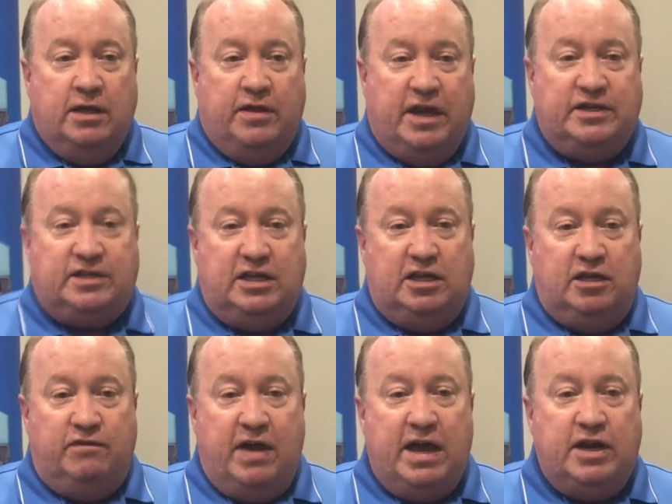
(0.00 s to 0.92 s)
they see the
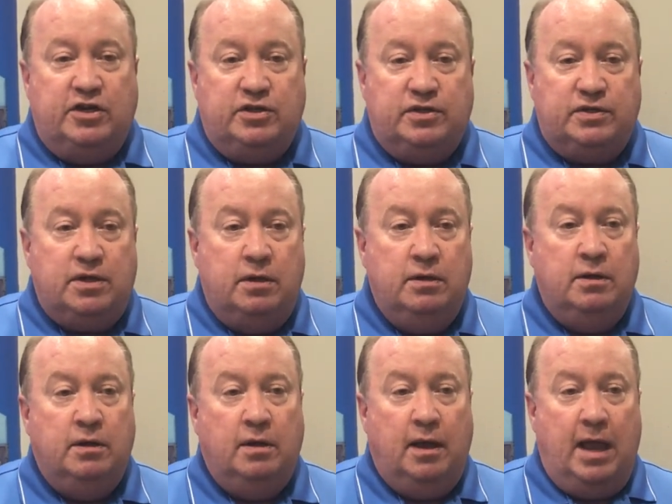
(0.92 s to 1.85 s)
advantages,
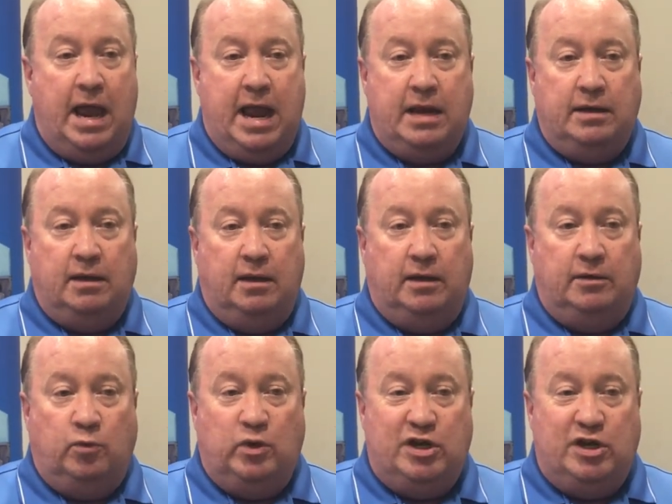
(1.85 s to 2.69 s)
and we